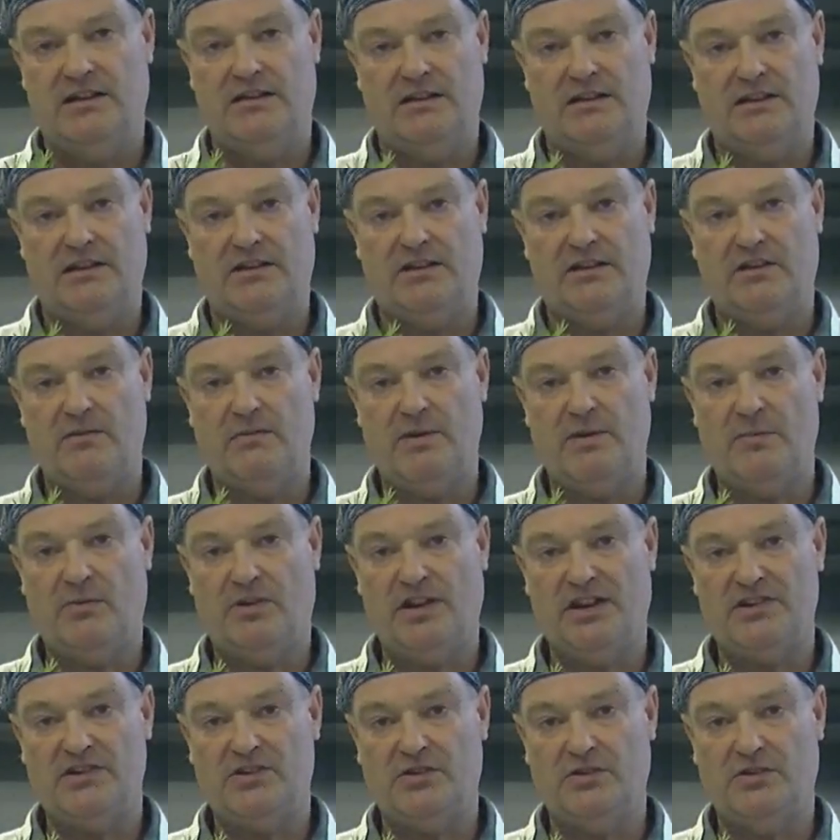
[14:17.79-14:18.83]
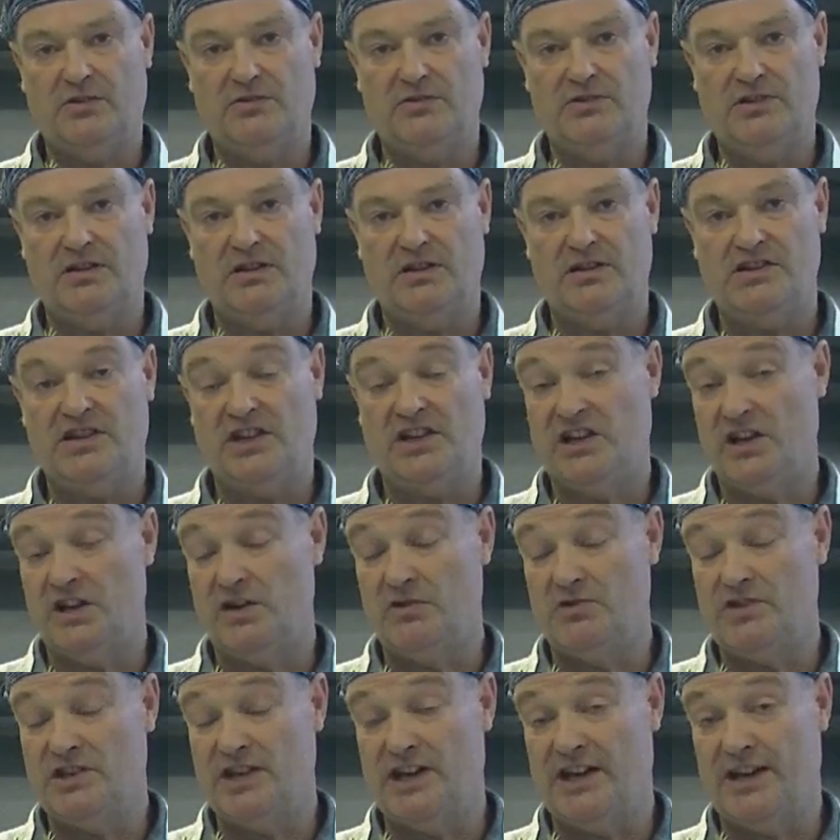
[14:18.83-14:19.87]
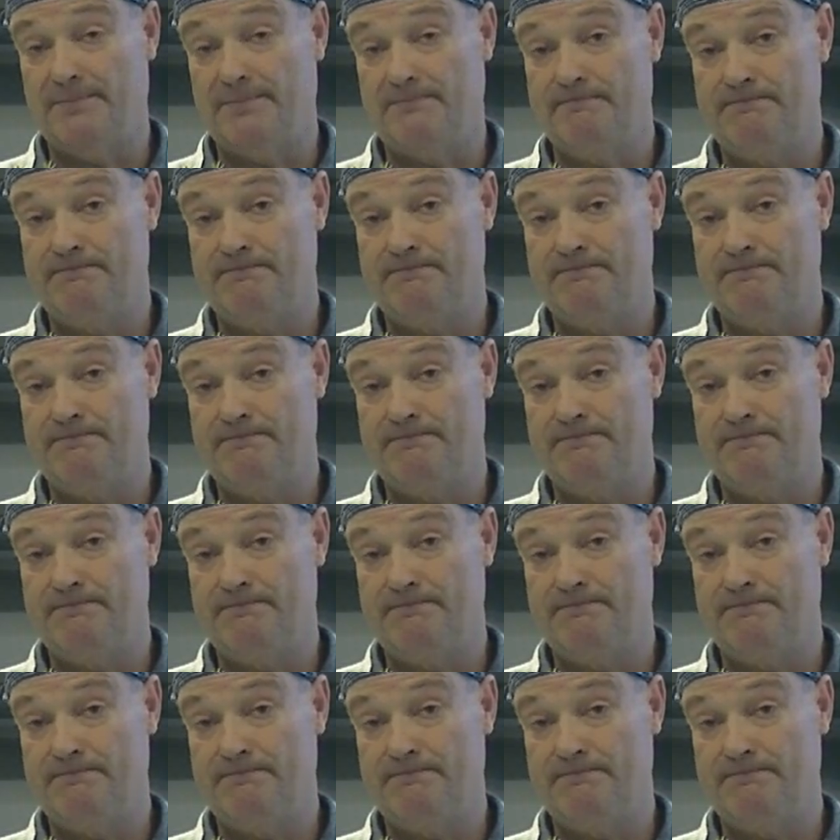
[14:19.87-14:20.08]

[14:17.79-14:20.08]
Can you remember what that's called? It's a girl's name.